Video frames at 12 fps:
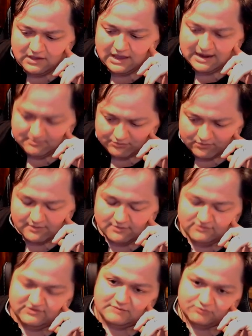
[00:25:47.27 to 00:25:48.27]
and
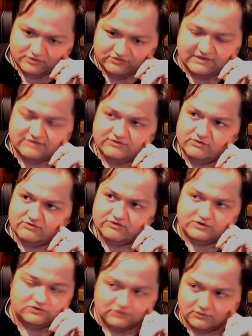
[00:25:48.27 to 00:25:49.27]
emperors and princesses
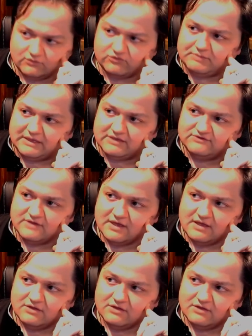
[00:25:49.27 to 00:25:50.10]
and dukes because